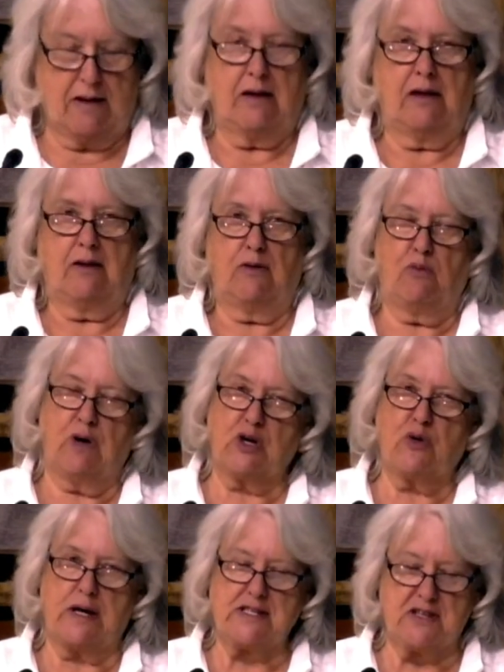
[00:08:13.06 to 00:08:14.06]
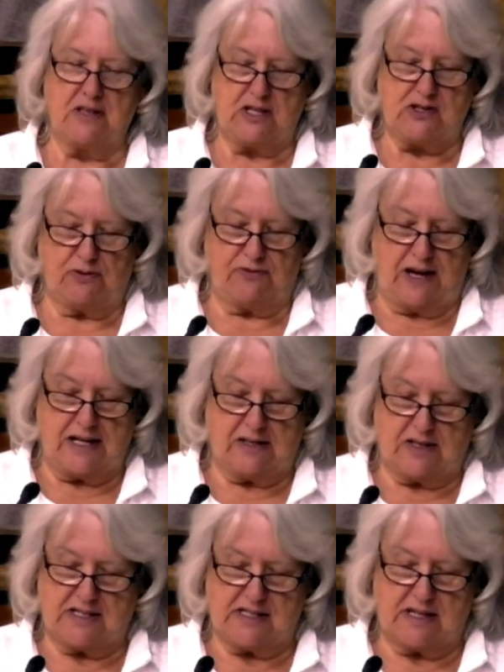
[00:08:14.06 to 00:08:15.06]
One question that you'll find in
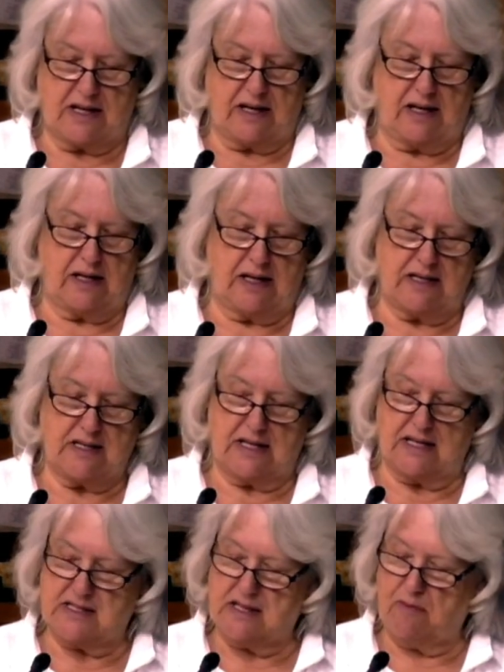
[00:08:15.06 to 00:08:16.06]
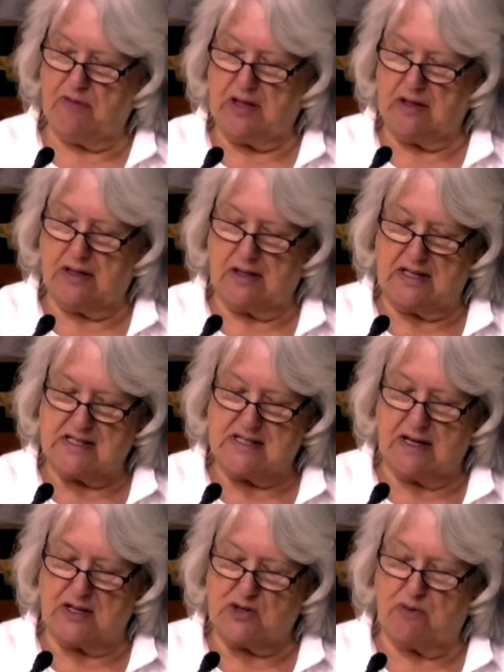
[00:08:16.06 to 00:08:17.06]
this study is something that is
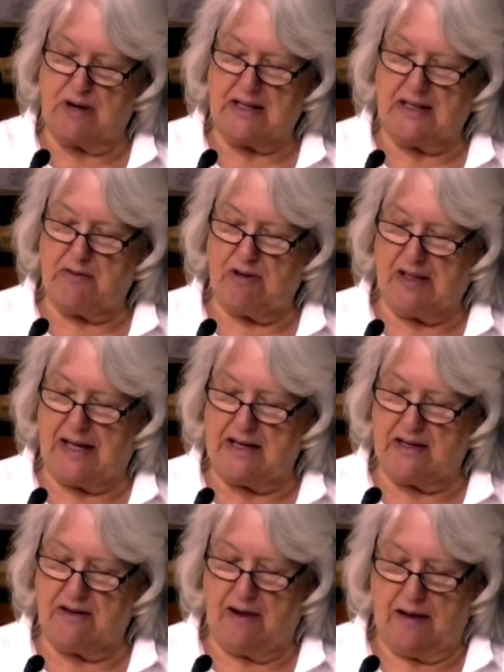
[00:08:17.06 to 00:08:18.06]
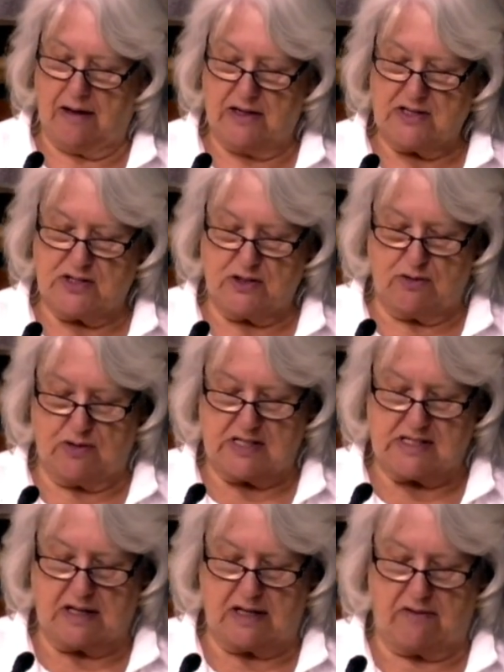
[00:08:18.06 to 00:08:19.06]
not directly related to the
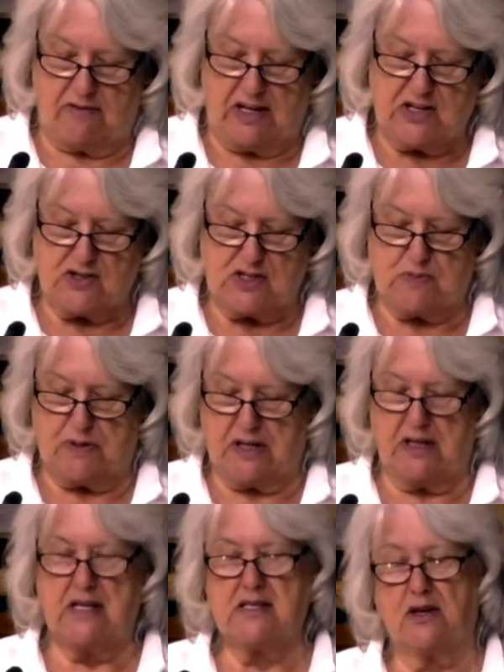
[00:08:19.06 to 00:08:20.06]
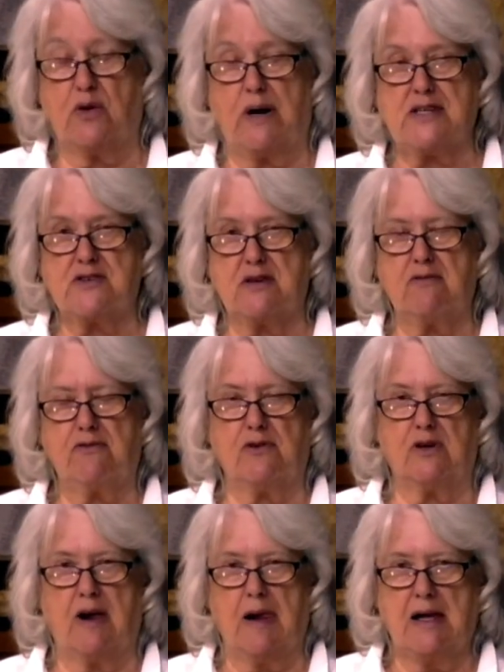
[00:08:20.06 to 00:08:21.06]
study of angels, but it is a question
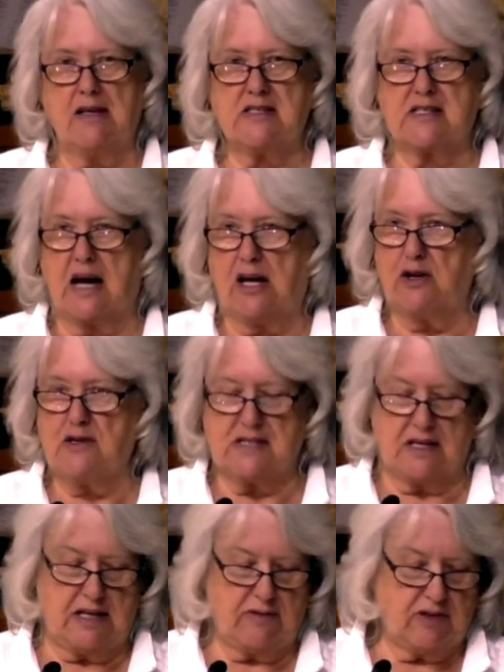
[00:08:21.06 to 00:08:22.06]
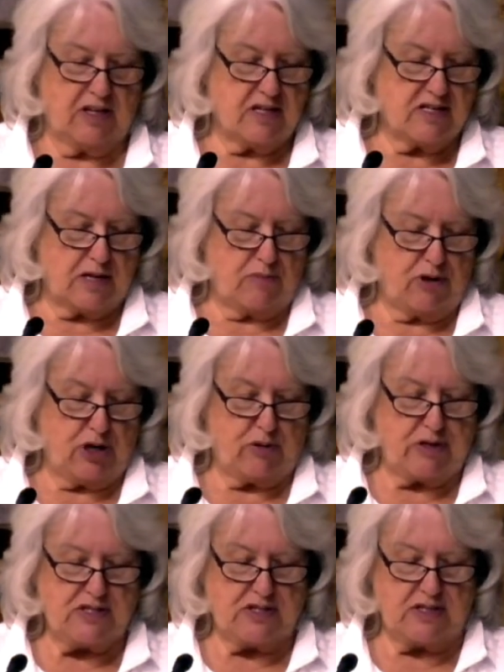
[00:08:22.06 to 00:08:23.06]
for scholars and even contemporary
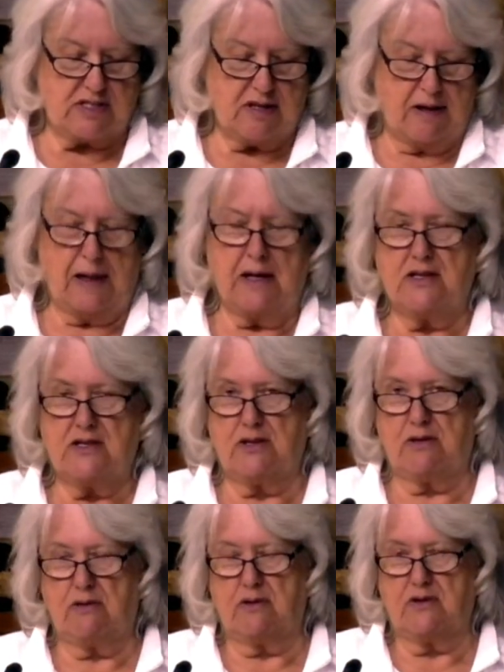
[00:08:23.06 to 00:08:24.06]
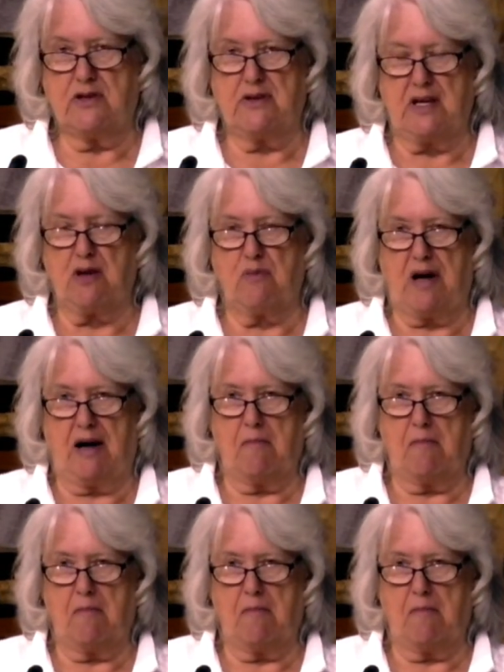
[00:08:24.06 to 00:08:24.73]
Christians to think about.